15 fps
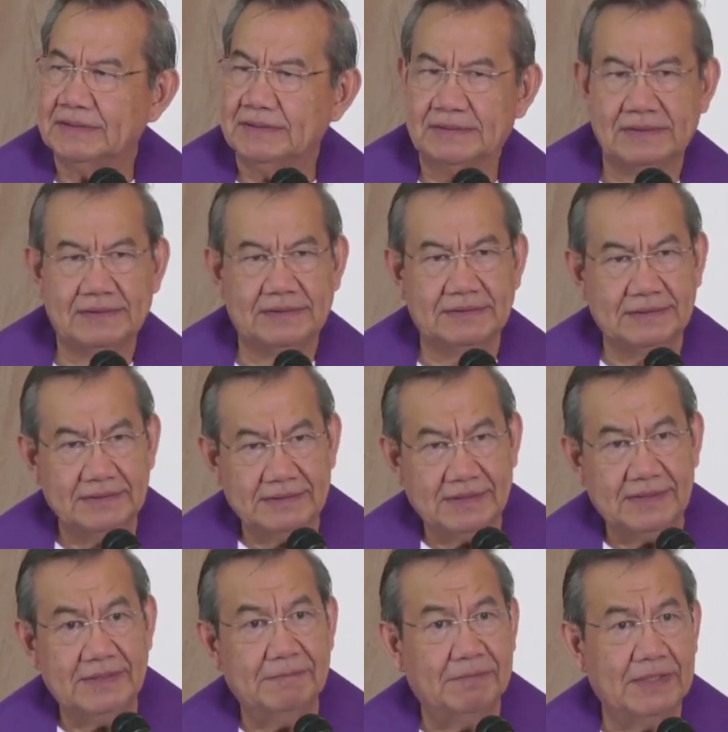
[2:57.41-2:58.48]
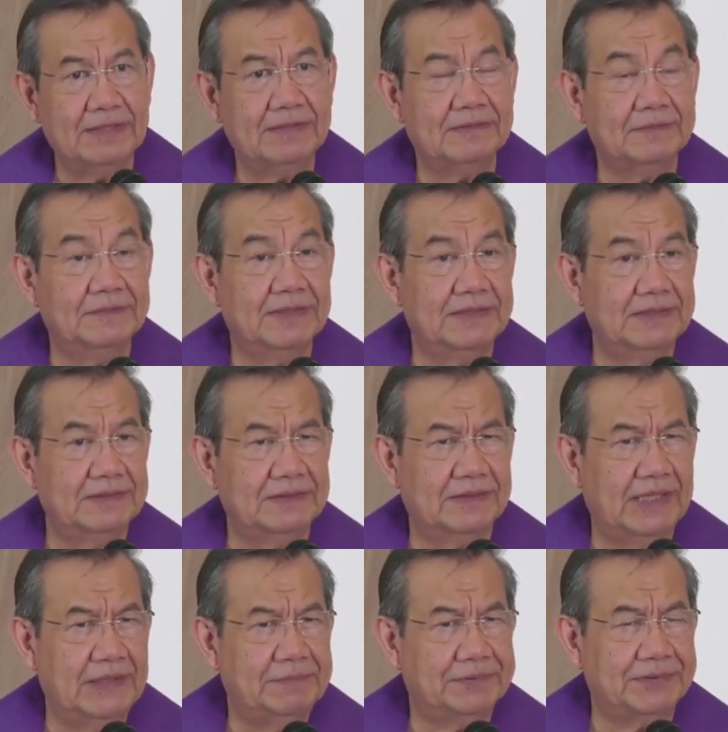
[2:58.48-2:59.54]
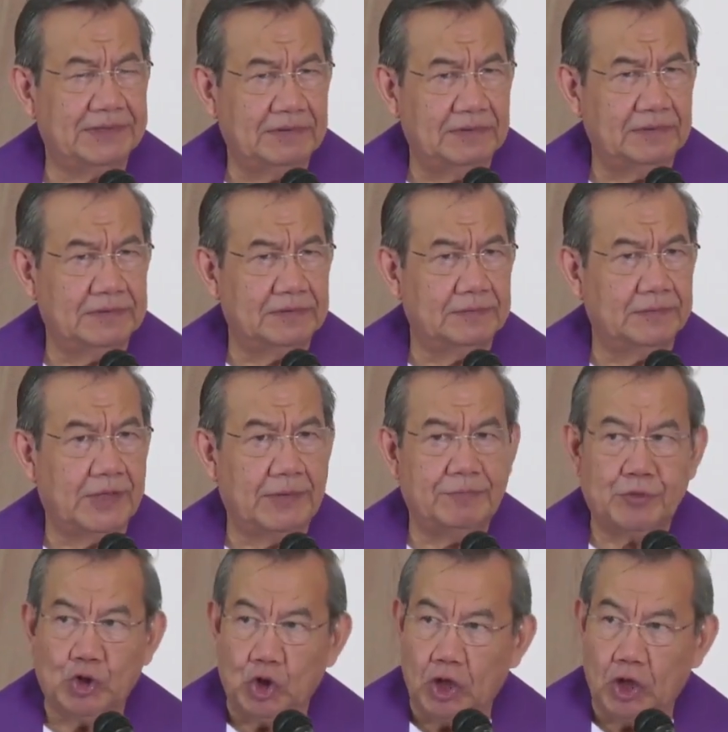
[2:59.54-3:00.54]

third month of the year, April or April?